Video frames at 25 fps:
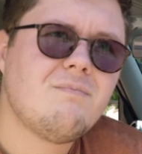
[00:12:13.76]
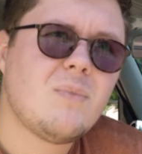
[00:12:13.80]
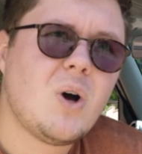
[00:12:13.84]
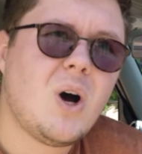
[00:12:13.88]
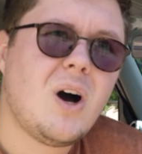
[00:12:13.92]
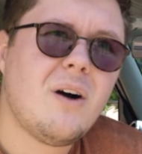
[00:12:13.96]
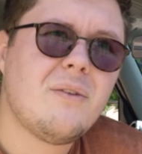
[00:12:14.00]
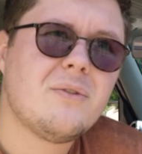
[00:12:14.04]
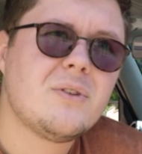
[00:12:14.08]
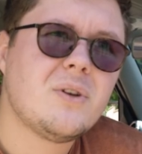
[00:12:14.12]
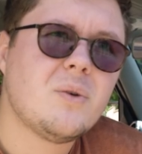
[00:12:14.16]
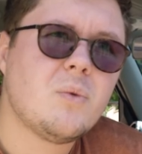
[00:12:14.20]

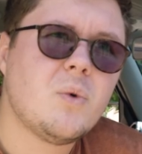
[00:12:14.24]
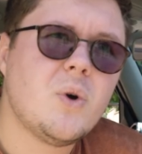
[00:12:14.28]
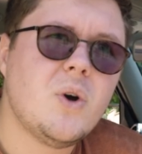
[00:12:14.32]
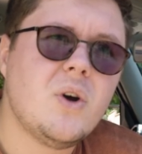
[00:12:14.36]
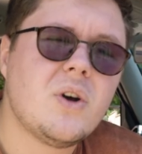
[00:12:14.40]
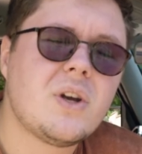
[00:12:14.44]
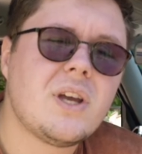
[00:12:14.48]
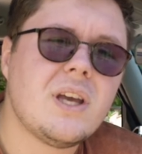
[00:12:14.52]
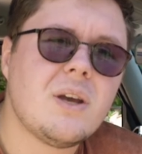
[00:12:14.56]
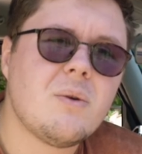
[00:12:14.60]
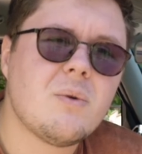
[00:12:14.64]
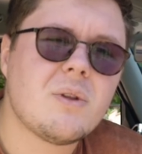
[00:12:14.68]
after
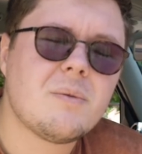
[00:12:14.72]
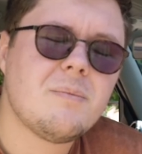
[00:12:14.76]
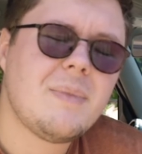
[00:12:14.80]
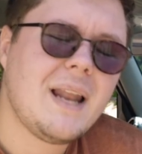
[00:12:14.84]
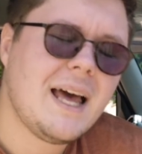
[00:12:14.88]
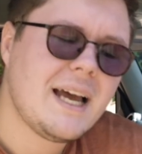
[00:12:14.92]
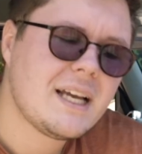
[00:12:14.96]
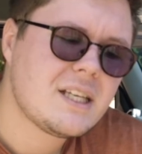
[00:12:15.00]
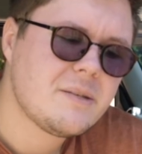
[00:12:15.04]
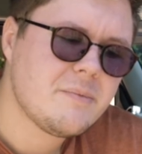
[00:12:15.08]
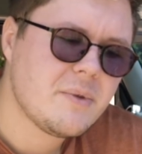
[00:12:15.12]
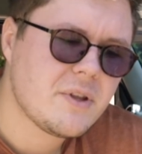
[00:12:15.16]
working with
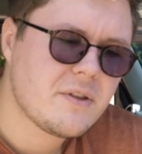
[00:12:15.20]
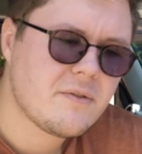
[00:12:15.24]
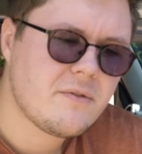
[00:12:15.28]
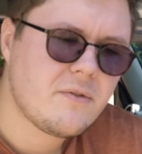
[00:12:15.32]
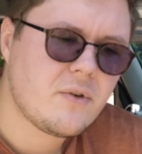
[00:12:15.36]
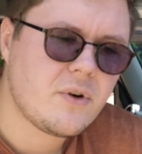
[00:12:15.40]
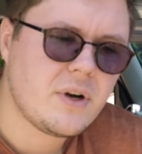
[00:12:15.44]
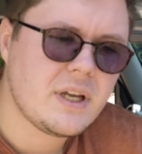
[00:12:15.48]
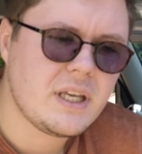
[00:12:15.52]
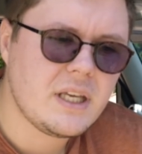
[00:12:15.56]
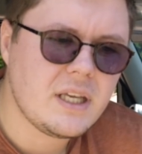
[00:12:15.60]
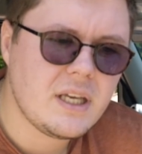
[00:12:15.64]
Blacksmith
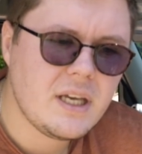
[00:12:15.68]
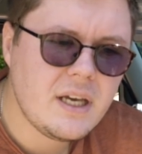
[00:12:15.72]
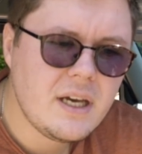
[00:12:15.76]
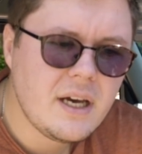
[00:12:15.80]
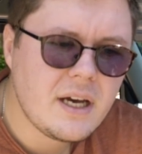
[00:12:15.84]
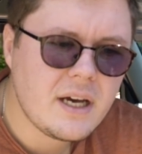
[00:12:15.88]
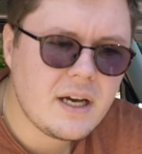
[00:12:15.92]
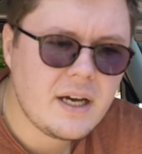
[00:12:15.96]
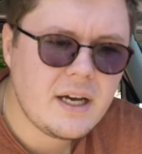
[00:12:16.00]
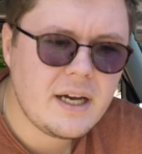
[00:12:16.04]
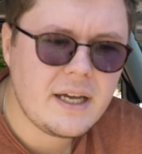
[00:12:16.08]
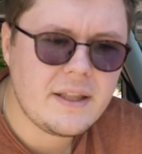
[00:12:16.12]
for a
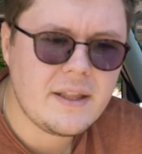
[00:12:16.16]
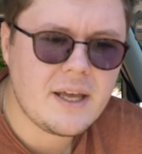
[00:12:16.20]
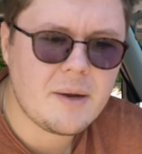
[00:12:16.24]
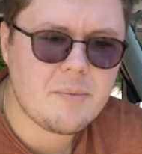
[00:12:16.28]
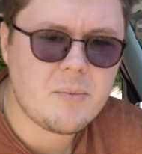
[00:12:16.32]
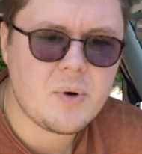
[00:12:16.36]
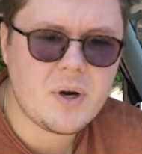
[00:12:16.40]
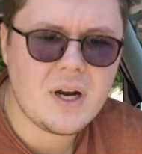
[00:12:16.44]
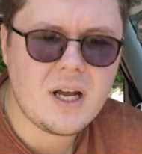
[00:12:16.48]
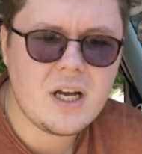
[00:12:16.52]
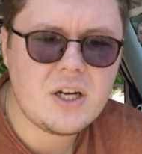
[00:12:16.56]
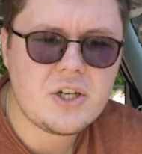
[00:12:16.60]
year in that
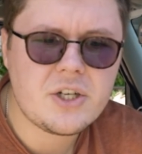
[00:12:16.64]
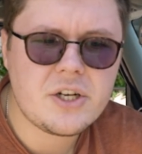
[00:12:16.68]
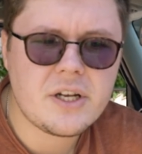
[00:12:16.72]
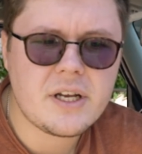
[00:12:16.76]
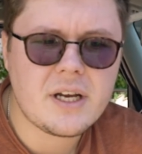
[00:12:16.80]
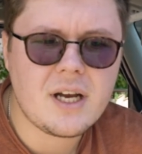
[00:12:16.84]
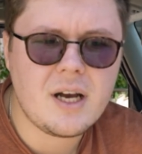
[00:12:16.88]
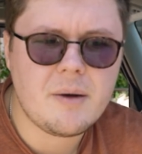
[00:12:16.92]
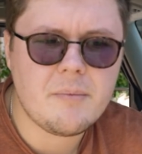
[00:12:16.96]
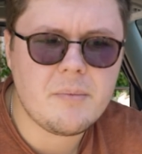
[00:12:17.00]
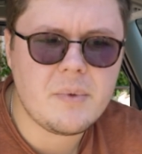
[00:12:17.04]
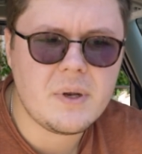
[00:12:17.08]
production
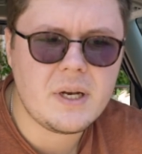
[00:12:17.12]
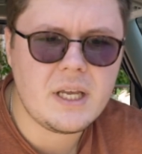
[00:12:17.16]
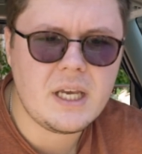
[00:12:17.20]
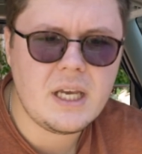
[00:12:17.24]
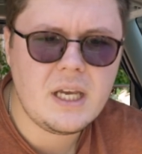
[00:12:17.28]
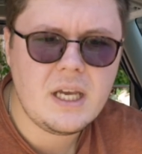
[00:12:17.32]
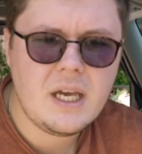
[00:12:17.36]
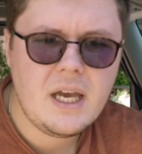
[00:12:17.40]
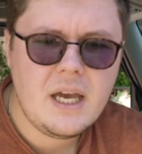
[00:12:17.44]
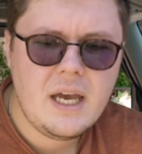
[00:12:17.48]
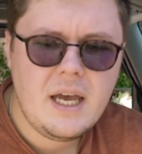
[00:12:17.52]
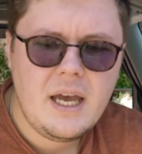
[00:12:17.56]

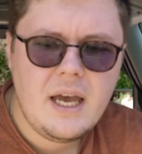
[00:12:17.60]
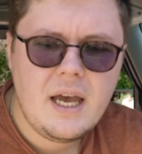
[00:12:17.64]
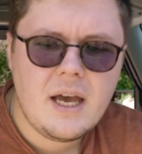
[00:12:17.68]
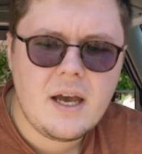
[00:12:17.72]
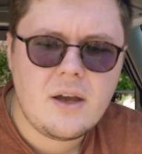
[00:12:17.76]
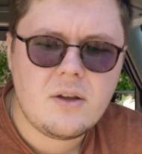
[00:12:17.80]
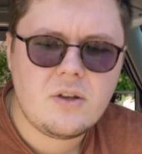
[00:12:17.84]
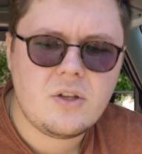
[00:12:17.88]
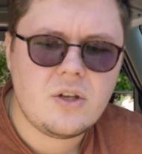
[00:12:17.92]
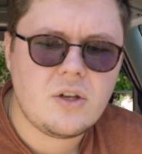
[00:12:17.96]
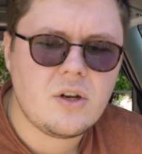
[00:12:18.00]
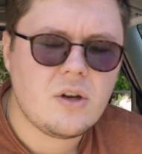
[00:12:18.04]
company,
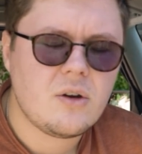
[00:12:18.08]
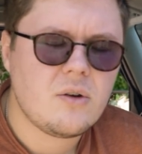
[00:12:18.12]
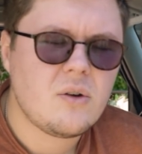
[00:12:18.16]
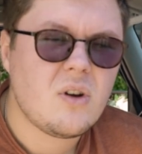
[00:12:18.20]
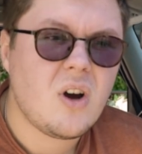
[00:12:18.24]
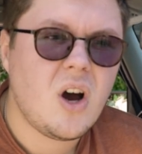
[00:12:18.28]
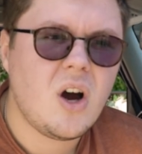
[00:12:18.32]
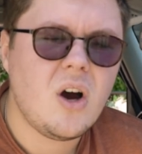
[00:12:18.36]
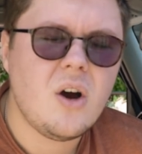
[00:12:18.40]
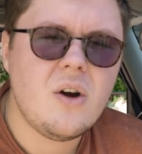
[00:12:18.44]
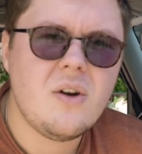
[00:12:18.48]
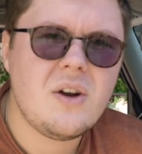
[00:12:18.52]
you know,
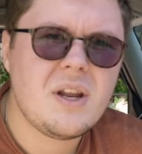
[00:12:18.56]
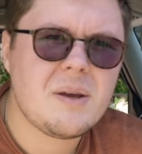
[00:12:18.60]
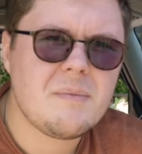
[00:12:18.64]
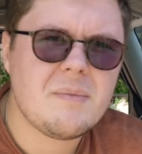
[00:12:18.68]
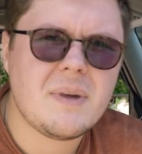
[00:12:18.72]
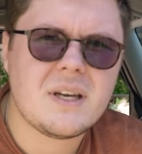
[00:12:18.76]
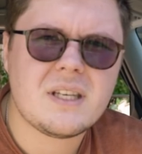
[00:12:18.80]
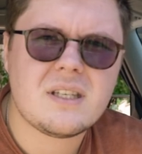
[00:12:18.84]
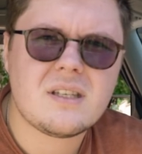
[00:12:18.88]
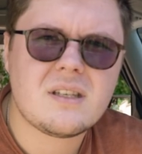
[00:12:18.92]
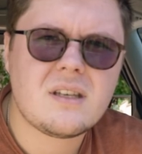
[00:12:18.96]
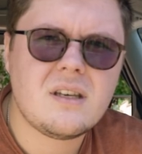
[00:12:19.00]
honing
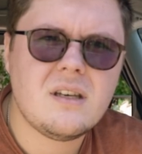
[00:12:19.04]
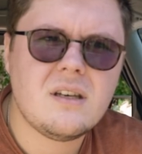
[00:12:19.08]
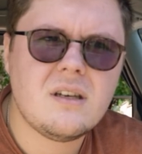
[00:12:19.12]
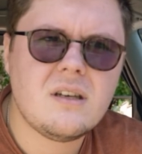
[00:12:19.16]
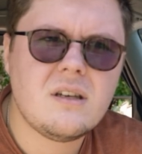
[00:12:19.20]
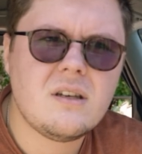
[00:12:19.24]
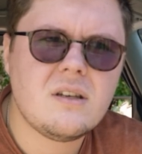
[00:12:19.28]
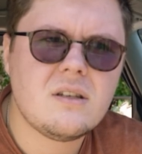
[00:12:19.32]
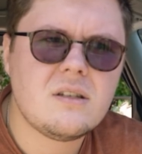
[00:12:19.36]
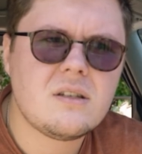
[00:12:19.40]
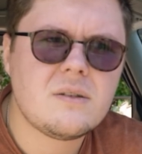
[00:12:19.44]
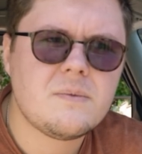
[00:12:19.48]
my
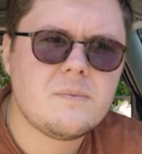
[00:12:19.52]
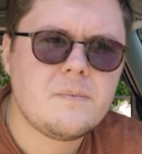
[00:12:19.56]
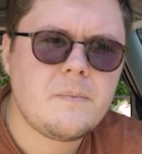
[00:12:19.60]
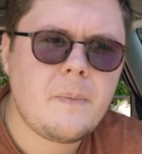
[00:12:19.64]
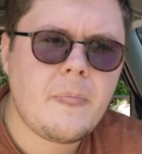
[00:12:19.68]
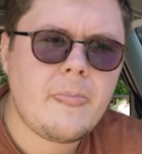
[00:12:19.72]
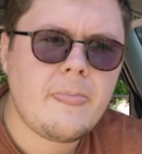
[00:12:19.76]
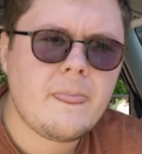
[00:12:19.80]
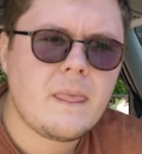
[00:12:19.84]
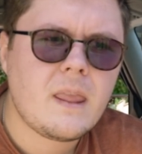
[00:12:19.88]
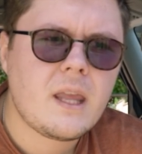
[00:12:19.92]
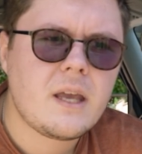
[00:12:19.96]
skills,
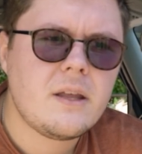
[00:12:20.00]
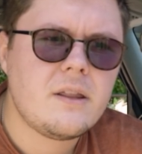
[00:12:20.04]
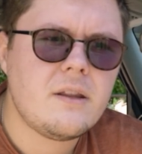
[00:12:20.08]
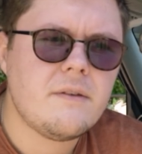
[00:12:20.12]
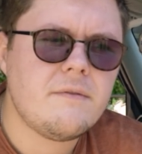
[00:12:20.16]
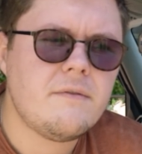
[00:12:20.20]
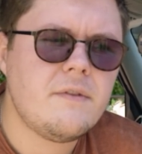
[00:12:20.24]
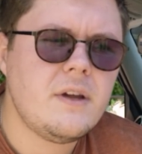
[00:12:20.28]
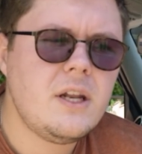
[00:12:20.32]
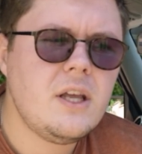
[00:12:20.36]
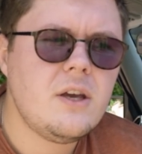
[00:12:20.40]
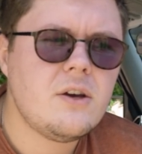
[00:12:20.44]
the
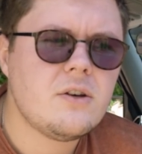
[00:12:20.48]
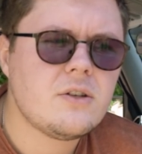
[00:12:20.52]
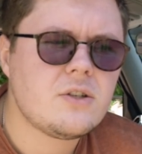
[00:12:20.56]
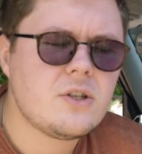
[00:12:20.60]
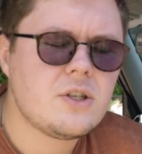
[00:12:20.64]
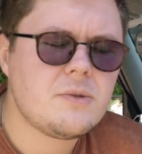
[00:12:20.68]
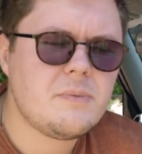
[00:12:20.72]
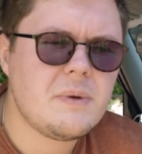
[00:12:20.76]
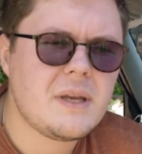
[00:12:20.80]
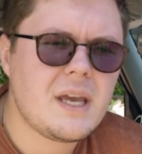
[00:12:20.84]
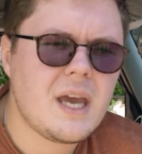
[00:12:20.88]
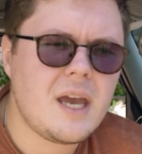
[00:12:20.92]
videos
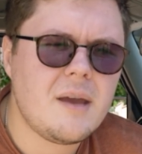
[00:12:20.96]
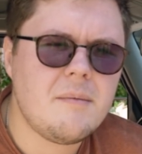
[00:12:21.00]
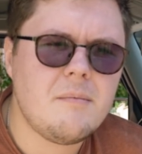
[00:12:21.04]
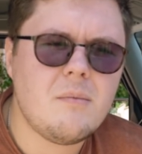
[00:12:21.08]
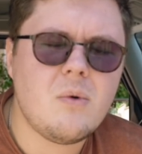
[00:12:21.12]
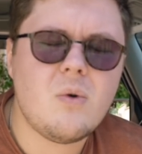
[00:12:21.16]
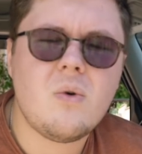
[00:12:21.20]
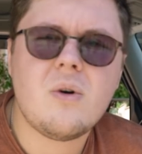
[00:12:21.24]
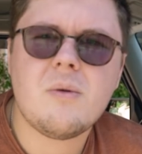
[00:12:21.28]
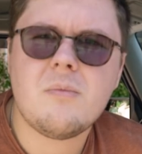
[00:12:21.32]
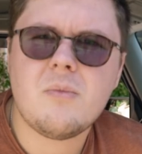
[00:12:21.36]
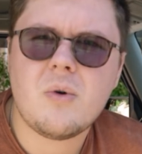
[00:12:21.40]
just became
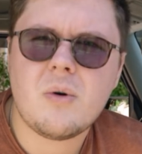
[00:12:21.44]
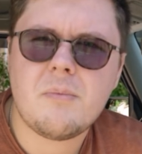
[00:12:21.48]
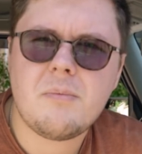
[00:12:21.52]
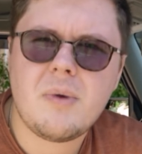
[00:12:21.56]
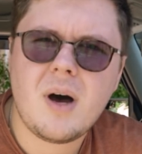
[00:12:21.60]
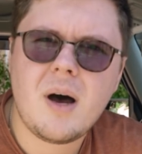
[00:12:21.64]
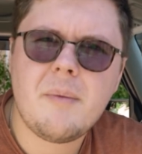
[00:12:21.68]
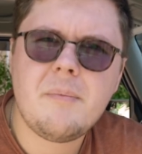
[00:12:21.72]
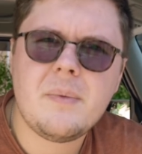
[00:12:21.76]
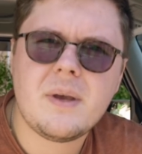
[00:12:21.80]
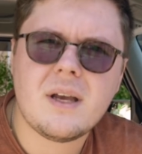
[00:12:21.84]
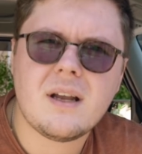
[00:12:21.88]
more and more
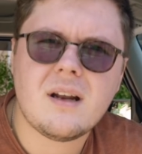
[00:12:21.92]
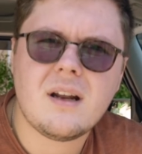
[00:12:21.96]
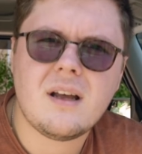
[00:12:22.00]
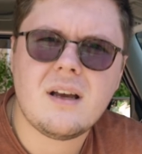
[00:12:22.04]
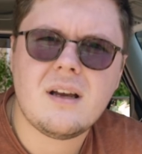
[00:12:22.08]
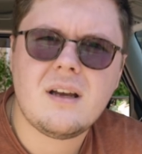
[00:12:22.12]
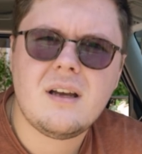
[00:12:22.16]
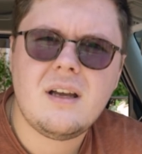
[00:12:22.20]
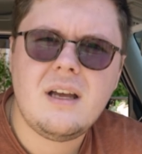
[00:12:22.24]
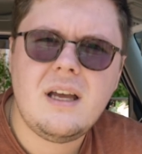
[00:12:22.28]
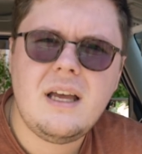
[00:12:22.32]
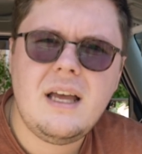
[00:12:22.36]

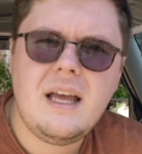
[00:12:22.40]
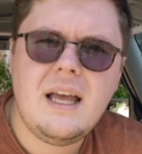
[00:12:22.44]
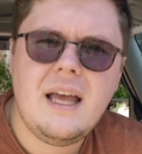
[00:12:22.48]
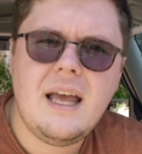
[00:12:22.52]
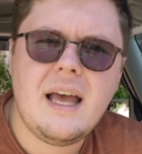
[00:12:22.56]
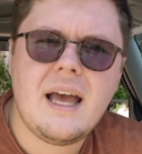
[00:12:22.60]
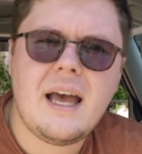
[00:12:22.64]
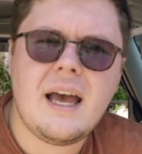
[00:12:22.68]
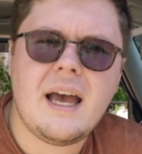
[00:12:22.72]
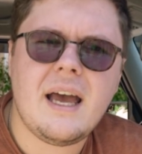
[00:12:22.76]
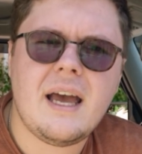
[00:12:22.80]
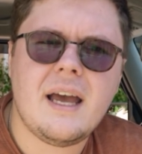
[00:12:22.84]
popular,
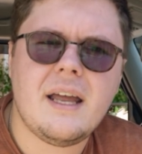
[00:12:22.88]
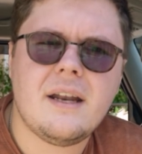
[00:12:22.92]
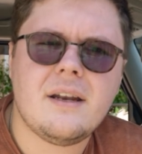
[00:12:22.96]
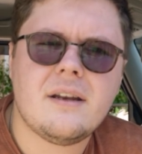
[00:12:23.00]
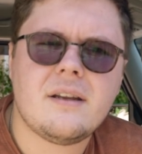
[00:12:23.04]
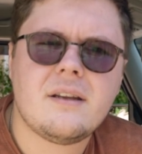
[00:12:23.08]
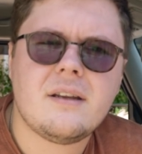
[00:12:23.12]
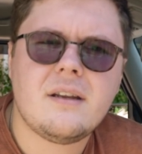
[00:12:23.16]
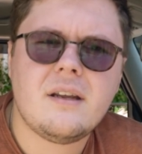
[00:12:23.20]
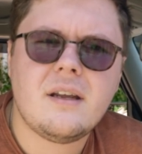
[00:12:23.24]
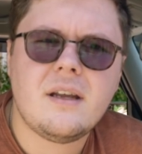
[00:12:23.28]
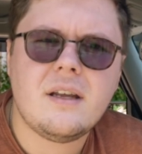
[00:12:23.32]

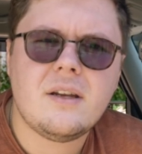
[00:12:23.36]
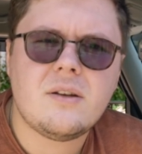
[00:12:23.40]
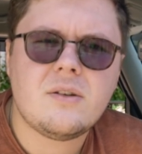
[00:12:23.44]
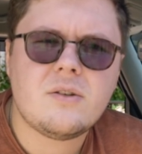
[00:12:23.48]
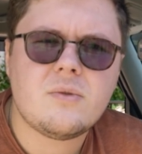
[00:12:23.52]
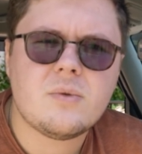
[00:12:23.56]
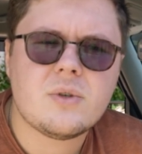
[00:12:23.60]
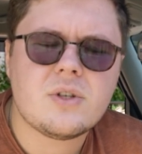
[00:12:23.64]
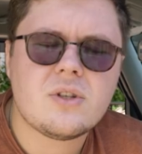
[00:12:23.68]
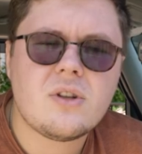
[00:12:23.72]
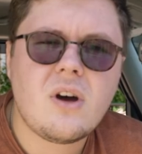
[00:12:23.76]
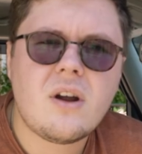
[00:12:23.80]
and it
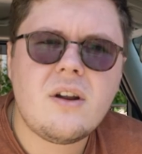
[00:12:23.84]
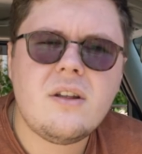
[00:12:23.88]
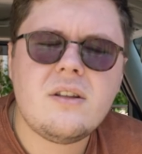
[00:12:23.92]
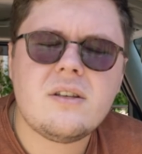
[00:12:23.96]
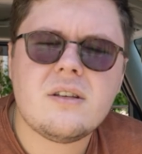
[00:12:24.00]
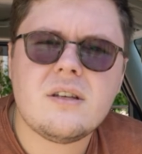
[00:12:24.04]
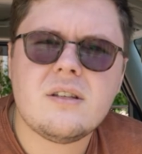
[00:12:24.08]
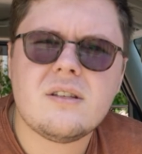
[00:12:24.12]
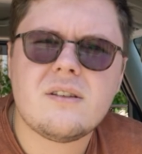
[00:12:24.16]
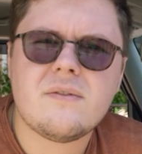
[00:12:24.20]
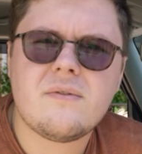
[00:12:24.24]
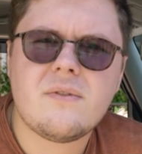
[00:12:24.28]
was starting
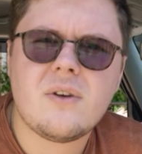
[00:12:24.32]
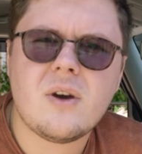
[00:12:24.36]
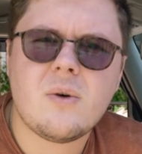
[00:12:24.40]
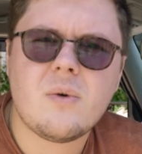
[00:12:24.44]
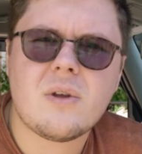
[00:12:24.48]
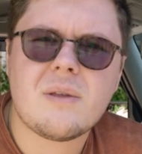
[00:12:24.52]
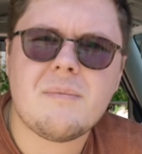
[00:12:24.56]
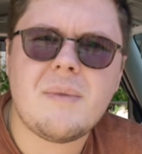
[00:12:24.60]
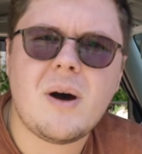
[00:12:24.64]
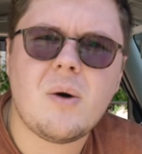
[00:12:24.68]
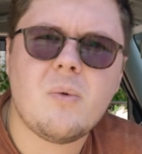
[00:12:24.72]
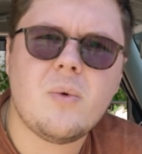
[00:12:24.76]
to interfere
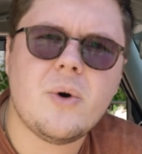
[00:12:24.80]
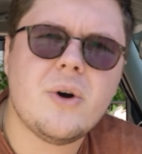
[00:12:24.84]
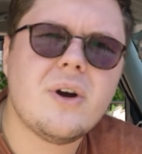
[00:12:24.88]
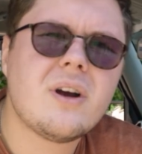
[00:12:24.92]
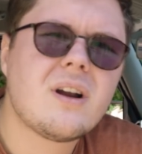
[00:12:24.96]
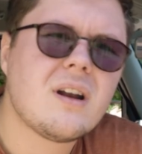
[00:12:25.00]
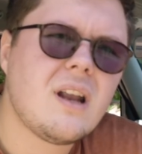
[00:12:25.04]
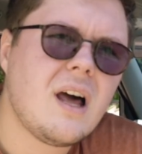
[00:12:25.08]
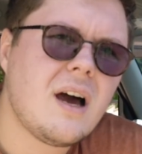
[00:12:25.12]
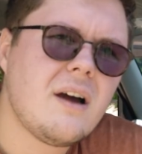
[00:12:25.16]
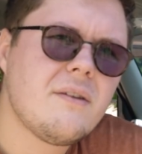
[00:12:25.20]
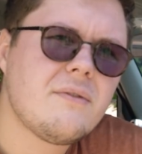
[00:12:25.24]
with my
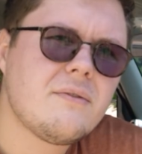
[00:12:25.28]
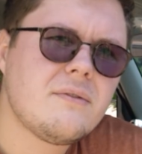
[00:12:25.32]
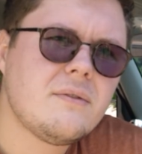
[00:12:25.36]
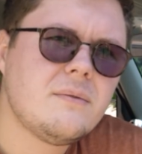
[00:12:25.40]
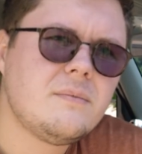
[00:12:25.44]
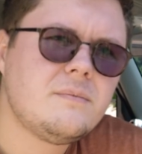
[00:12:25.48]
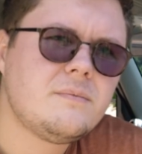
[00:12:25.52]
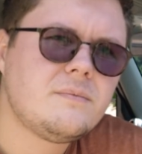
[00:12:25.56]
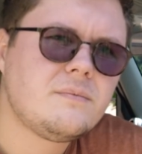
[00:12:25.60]
work life.